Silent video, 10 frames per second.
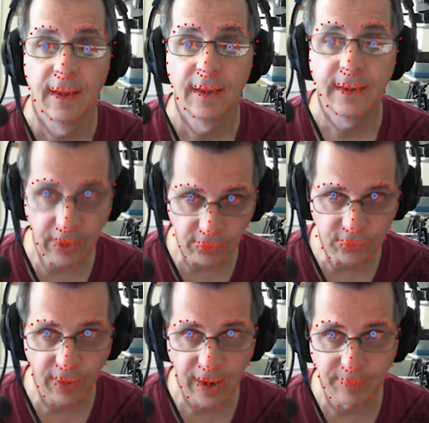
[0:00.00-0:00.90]
Character
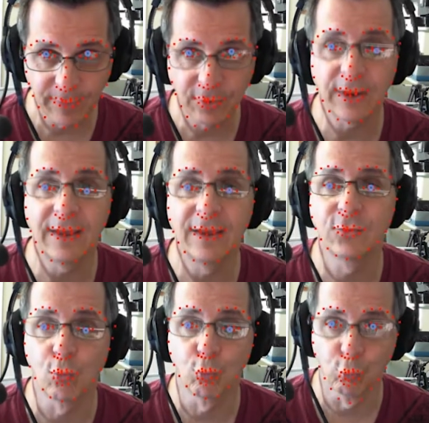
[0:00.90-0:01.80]
Animator is
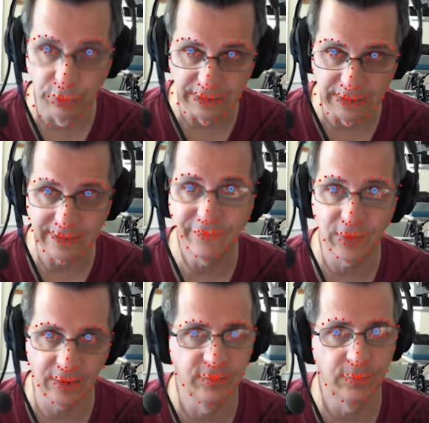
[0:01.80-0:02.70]
really
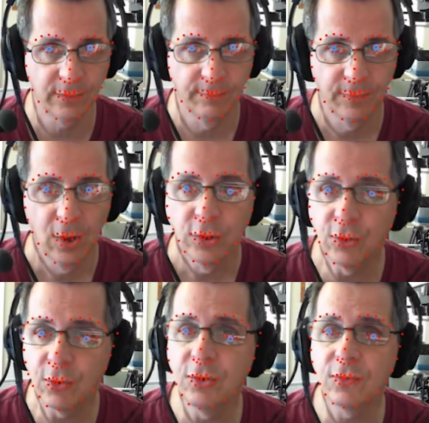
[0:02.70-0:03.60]
flexible. You
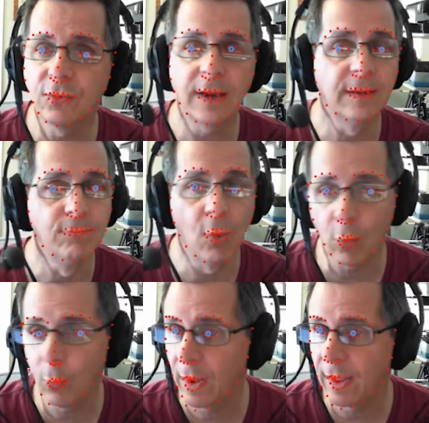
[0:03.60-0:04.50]
can use it in more
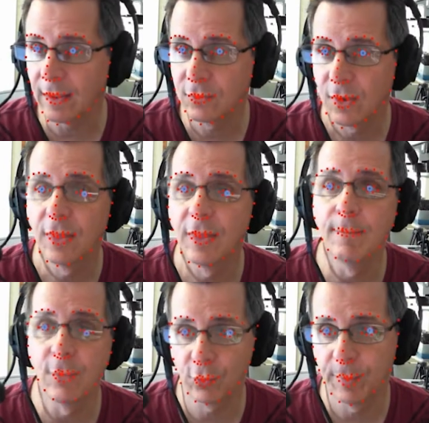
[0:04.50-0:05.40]
ways than
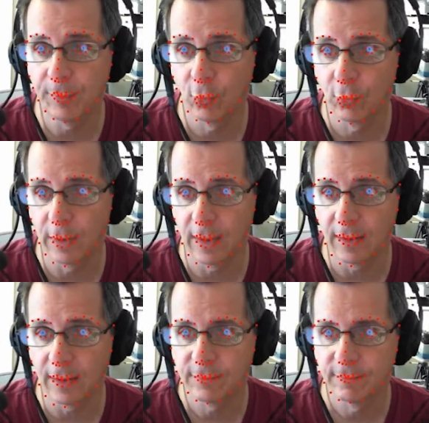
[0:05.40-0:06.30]
most people
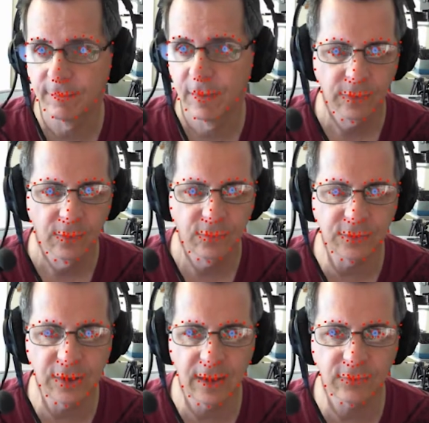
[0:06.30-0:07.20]
realize, such
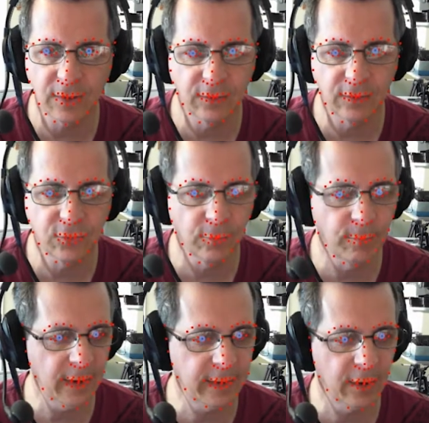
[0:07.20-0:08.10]
as I can turn my
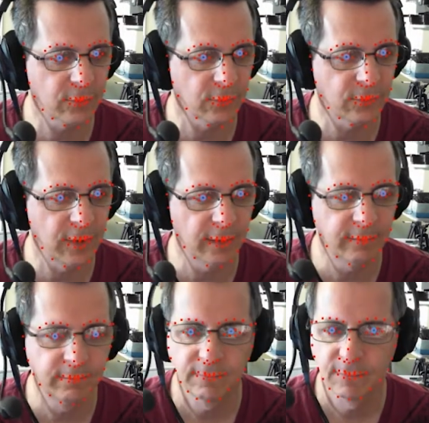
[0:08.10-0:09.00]
character's head
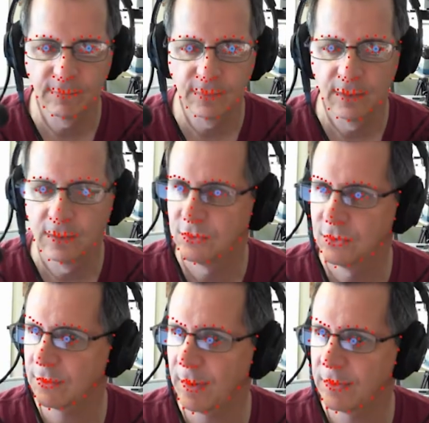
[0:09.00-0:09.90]

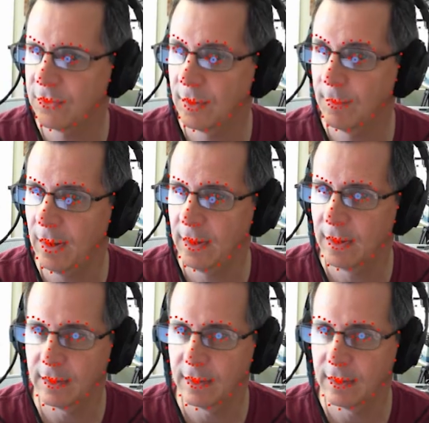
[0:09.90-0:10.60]
just by turning my head.